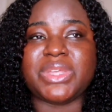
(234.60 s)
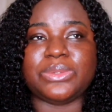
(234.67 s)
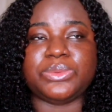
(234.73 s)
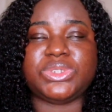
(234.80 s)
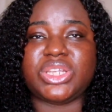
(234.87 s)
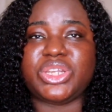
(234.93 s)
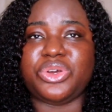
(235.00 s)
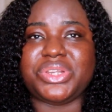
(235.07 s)

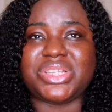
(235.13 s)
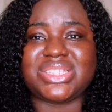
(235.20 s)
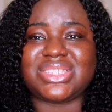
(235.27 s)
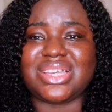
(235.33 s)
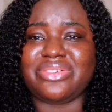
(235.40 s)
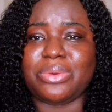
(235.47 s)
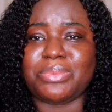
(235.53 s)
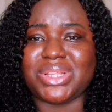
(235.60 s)
especially on
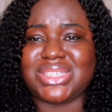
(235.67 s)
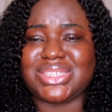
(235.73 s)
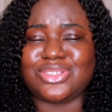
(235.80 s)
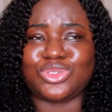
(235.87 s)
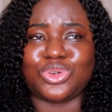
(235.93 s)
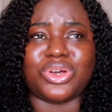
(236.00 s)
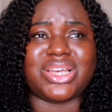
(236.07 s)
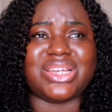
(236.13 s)
Instagram and
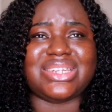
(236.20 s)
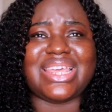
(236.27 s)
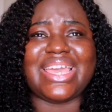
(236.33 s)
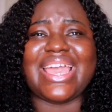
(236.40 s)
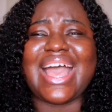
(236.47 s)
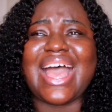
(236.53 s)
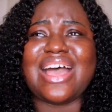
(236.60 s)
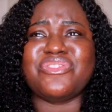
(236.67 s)
TikTok,
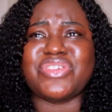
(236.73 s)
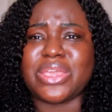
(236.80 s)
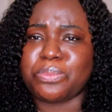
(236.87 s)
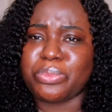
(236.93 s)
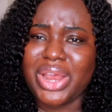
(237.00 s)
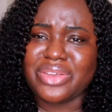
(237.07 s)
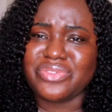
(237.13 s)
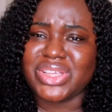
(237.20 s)
they have a
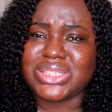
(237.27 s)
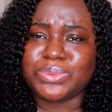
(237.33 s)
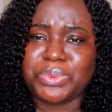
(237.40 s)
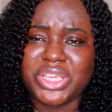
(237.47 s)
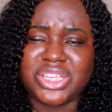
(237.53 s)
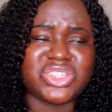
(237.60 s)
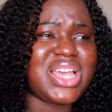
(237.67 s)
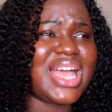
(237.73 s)
private
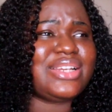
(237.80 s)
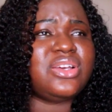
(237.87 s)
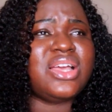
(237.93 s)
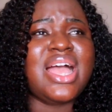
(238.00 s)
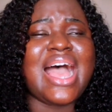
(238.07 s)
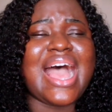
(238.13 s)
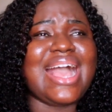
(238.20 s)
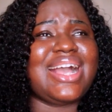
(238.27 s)
page. I,
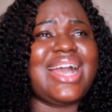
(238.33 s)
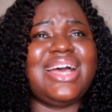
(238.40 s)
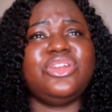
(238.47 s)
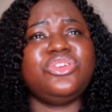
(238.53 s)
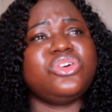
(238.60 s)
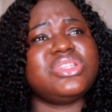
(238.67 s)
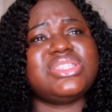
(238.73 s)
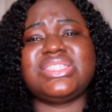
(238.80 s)
I
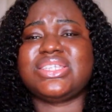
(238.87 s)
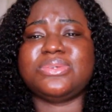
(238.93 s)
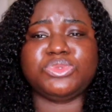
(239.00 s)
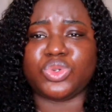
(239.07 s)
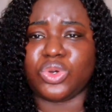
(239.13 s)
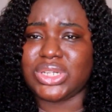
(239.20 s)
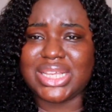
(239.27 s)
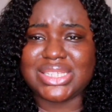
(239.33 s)
cannot seem
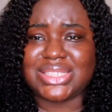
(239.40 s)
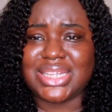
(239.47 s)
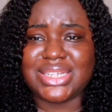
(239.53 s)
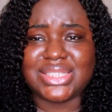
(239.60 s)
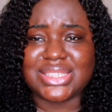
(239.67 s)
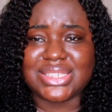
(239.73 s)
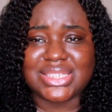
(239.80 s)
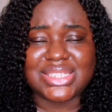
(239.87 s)
to understand
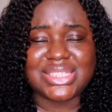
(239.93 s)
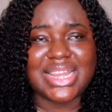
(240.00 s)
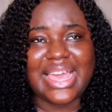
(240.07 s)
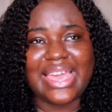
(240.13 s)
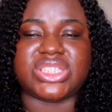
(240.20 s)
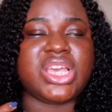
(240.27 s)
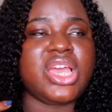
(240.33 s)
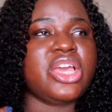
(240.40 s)
it in this
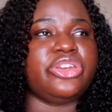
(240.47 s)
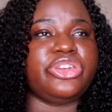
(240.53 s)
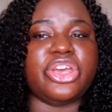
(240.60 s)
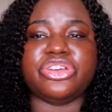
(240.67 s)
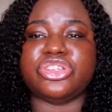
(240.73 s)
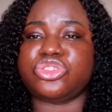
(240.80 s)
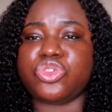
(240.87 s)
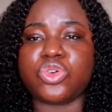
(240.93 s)
light.
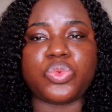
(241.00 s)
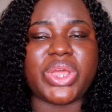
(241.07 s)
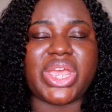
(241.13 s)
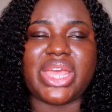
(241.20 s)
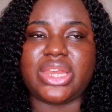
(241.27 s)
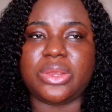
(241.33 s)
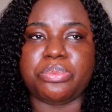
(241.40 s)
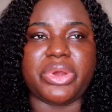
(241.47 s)
There is no way
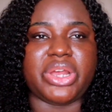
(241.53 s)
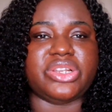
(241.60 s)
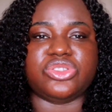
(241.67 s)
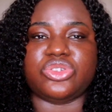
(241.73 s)
any brand